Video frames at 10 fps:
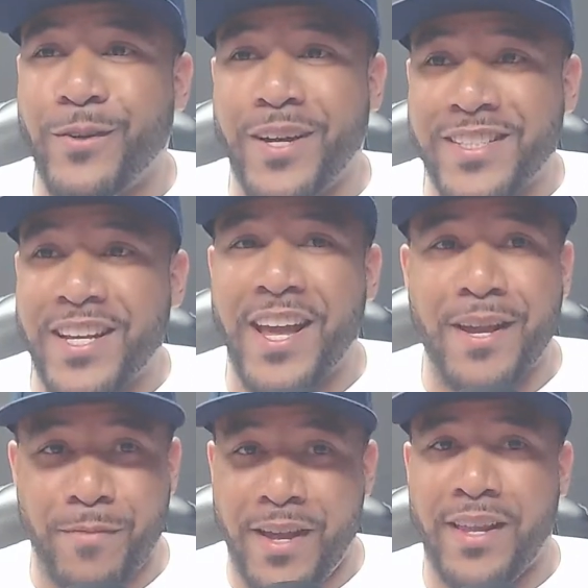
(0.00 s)
I said, hey,
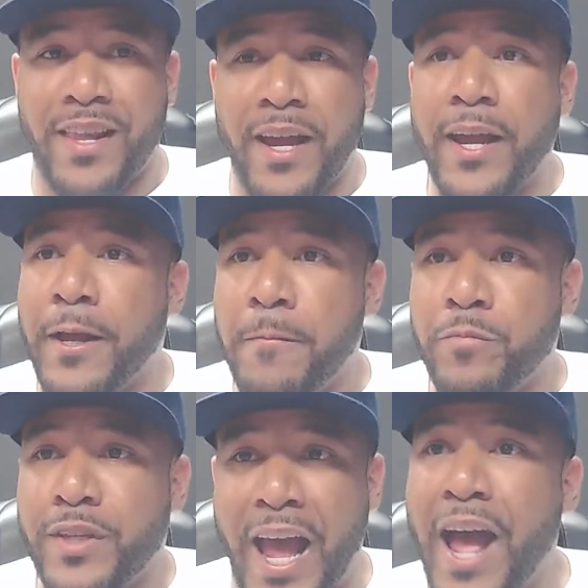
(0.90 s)
man, like,
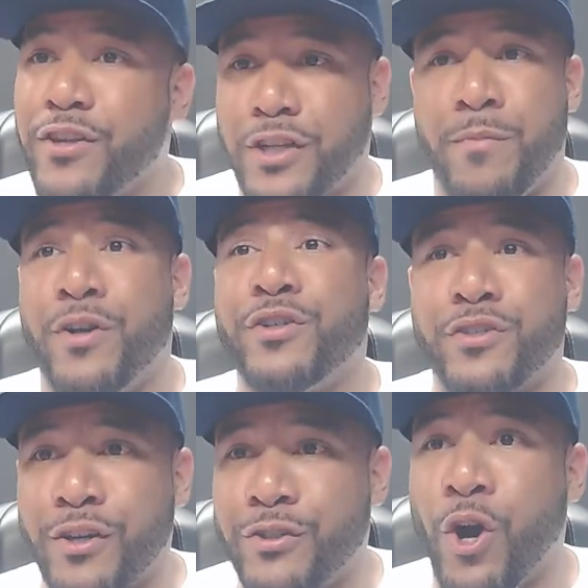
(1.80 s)
Kyle's commercials
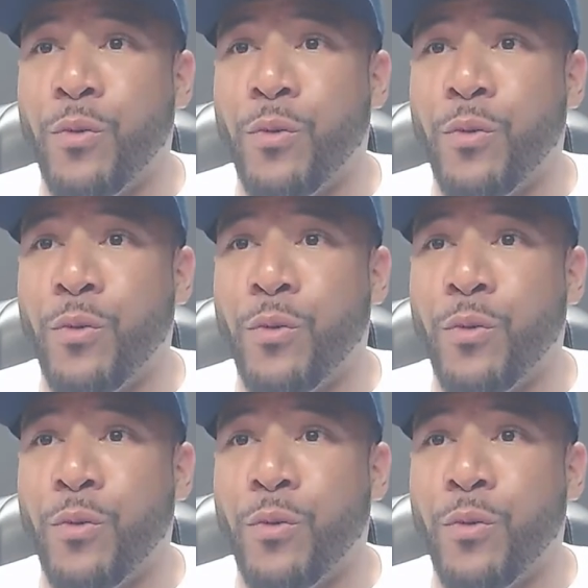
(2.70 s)
are dope.